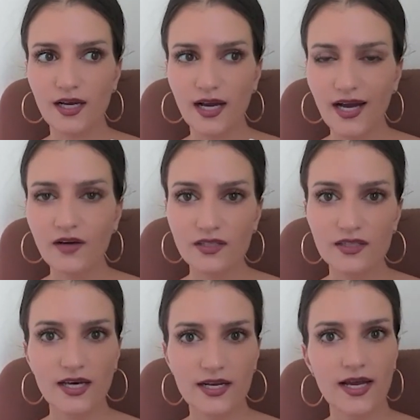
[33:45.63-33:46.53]
how
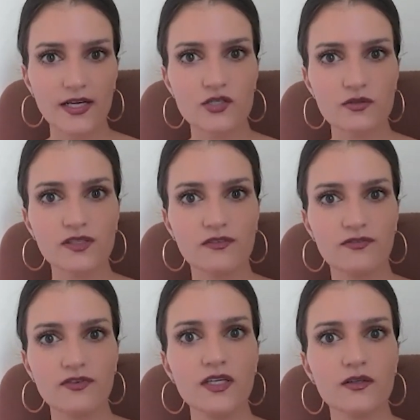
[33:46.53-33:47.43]
did that actually
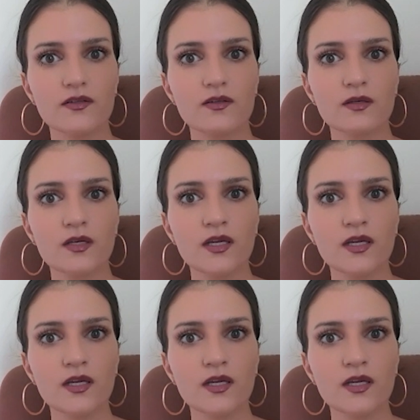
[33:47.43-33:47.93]
feel?